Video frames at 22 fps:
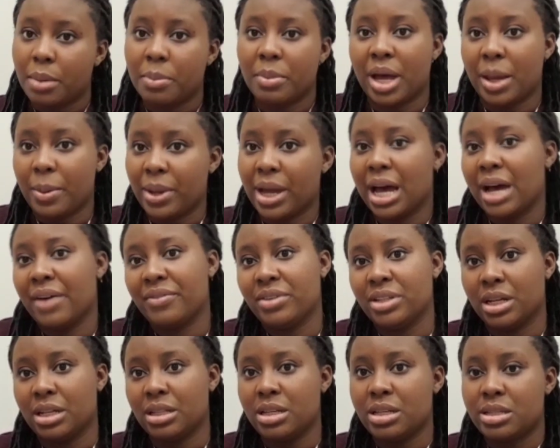might be
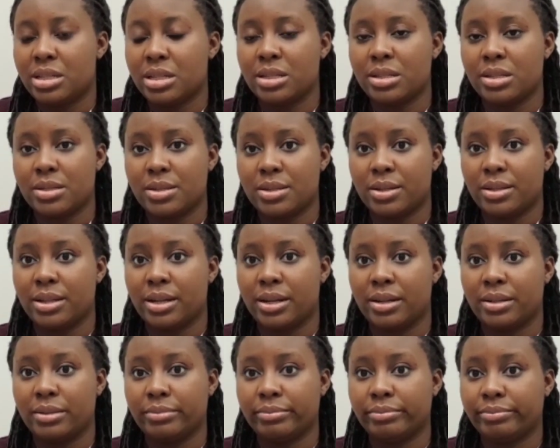having an eating
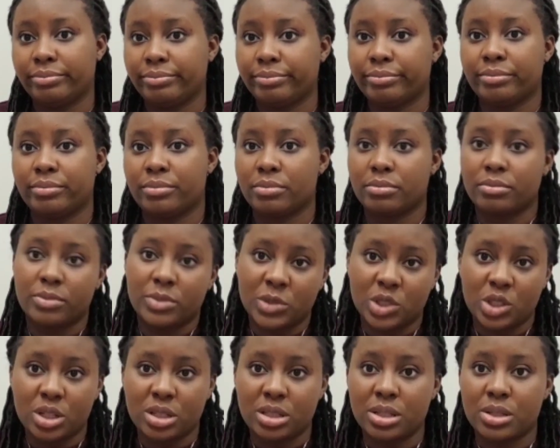disorder.
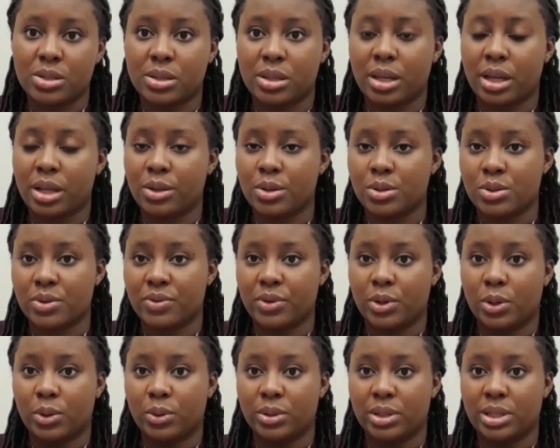You just need to take note of
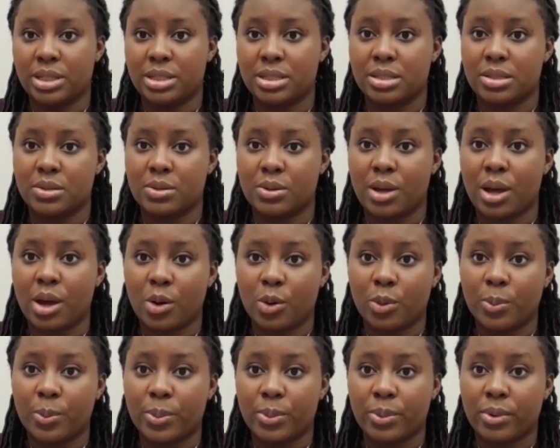all this to
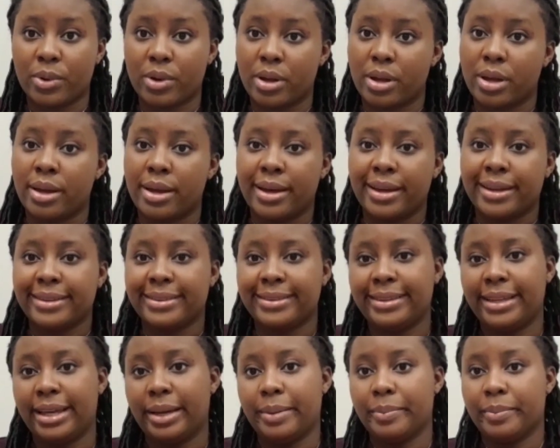help
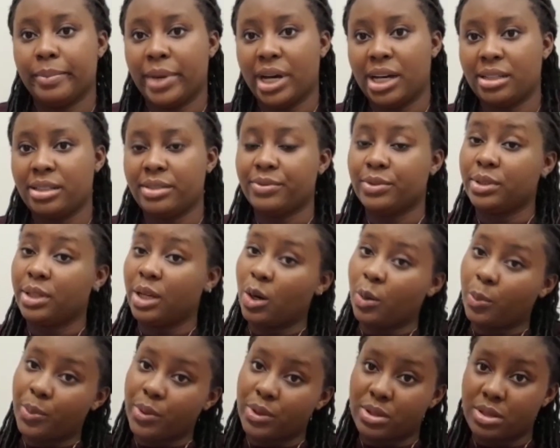them and even
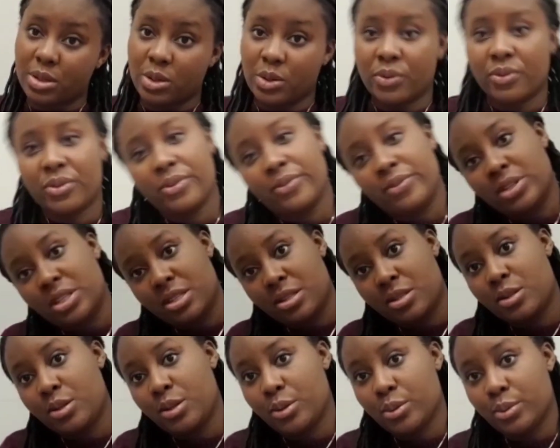help yourself if
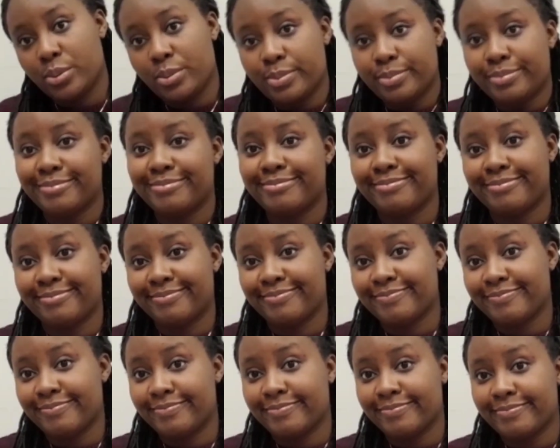it's you.
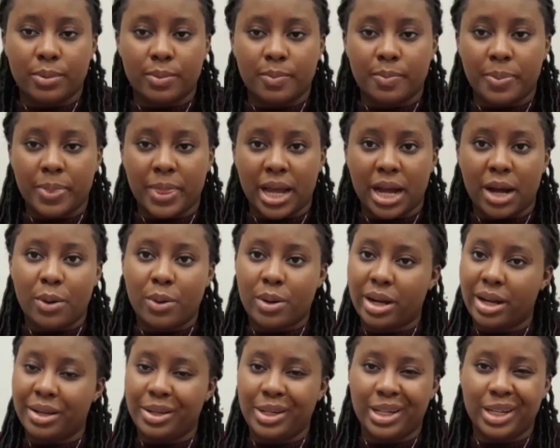How
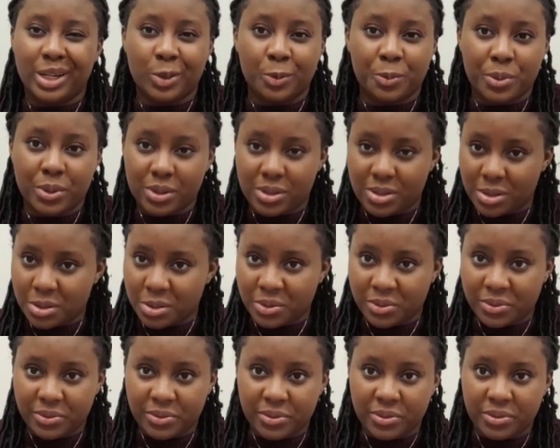can you help
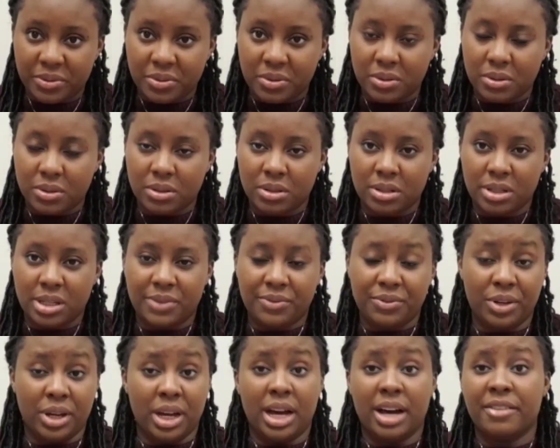yourself
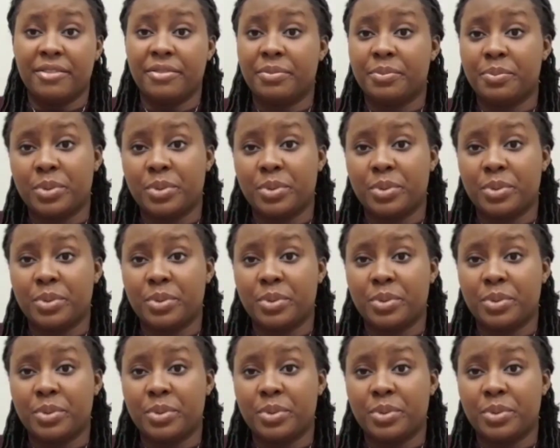if you have